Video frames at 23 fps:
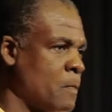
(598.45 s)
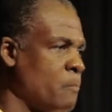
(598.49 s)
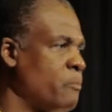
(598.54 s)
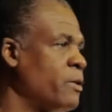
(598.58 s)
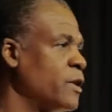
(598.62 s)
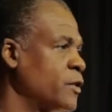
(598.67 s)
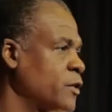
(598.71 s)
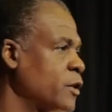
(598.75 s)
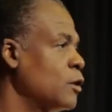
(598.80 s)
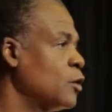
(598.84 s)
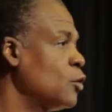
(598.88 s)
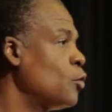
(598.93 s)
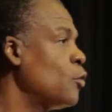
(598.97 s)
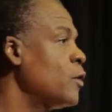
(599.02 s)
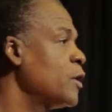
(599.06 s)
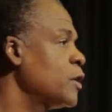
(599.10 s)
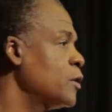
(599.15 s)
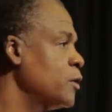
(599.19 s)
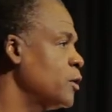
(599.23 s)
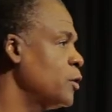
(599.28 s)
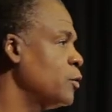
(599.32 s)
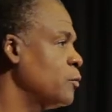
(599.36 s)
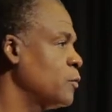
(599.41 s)
But the
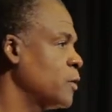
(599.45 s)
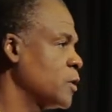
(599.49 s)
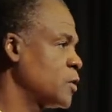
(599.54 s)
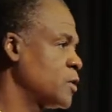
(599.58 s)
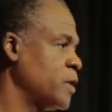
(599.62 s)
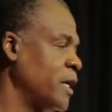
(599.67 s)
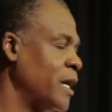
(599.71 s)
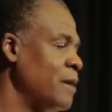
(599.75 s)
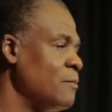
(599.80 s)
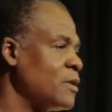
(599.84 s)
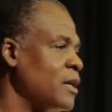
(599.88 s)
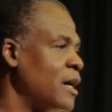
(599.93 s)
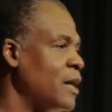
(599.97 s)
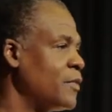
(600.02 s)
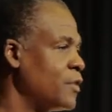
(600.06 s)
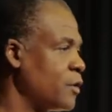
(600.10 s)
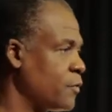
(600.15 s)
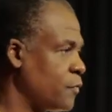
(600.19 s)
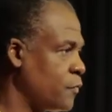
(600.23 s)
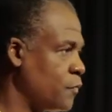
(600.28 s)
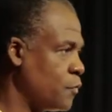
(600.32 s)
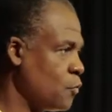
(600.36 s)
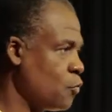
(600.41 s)
Lord knew, the same God
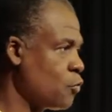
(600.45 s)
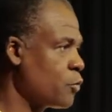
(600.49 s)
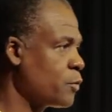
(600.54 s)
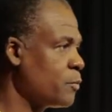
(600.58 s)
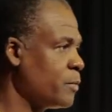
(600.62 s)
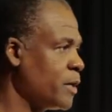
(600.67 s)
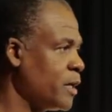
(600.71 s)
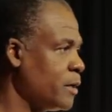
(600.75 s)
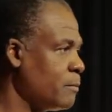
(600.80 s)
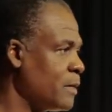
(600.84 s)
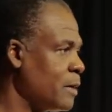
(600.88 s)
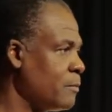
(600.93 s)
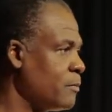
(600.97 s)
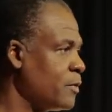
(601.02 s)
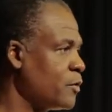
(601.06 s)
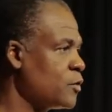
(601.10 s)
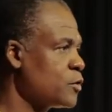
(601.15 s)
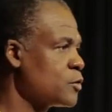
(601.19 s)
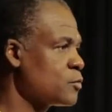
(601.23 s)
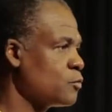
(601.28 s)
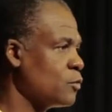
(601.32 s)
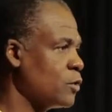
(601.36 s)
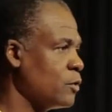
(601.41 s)
that formed me in my
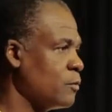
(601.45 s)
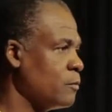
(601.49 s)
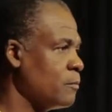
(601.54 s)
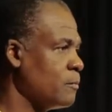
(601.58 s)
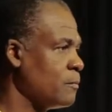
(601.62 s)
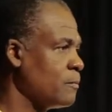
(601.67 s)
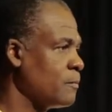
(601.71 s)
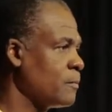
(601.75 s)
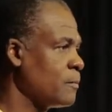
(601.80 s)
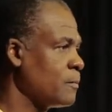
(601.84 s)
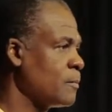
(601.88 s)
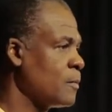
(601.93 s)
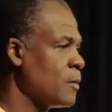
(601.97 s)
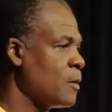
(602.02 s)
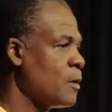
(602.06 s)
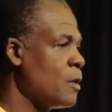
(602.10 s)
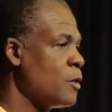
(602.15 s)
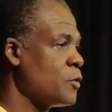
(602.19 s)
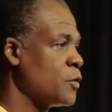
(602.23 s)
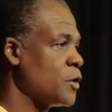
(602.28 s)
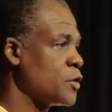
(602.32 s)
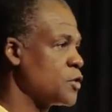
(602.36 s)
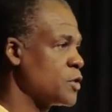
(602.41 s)
mother's womb,
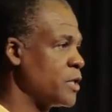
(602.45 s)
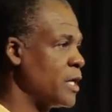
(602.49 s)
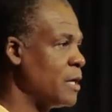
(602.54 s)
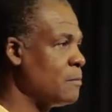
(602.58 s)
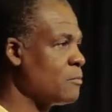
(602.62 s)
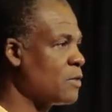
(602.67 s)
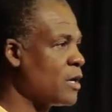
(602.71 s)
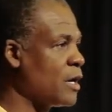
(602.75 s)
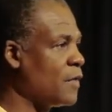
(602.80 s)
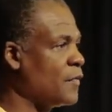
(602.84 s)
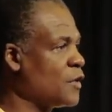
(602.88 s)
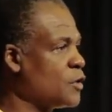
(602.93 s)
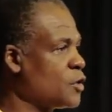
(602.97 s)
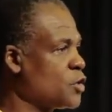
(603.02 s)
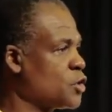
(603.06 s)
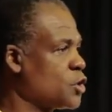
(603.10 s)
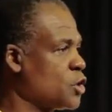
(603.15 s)
the same God that has